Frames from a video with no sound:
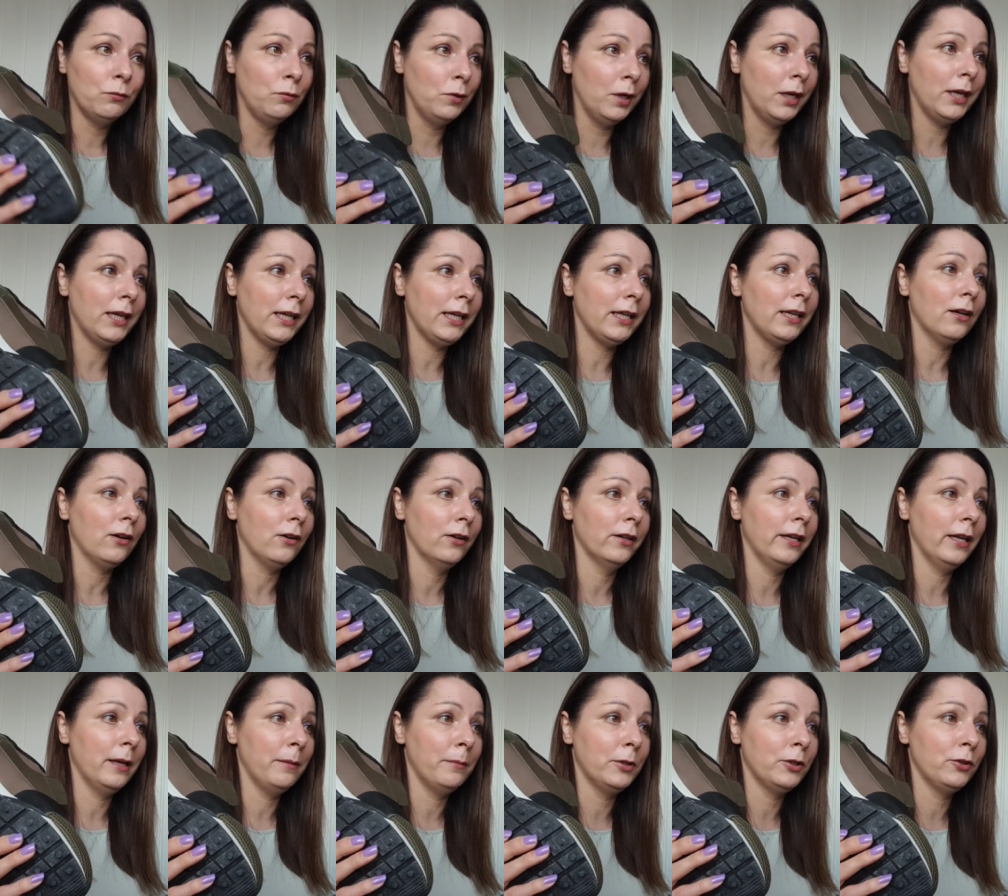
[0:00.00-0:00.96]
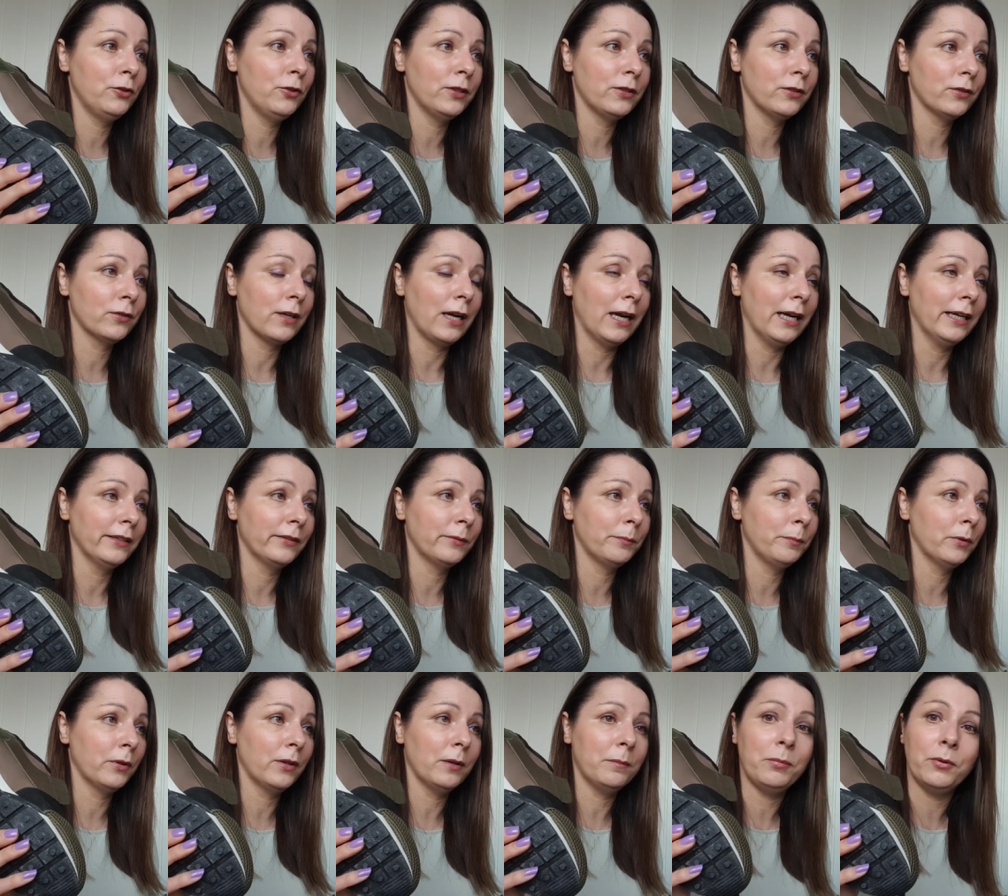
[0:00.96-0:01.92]
really like lemon drizzle
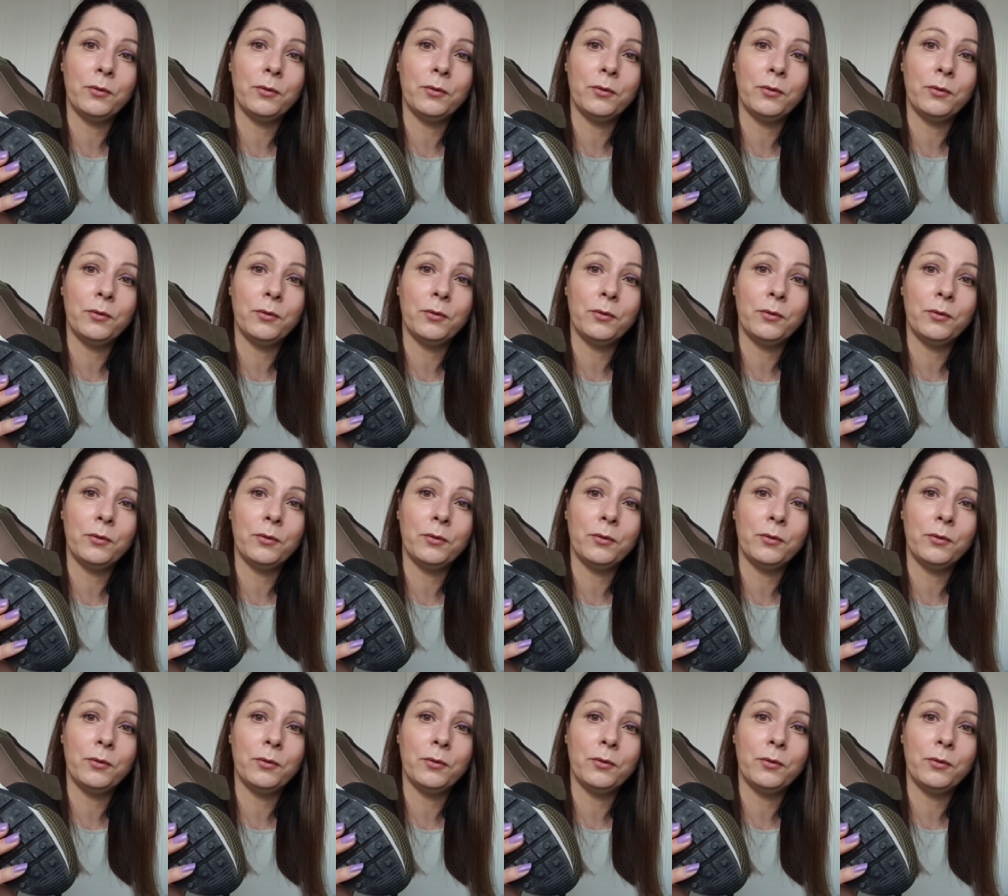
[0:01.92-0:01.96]
cakes but they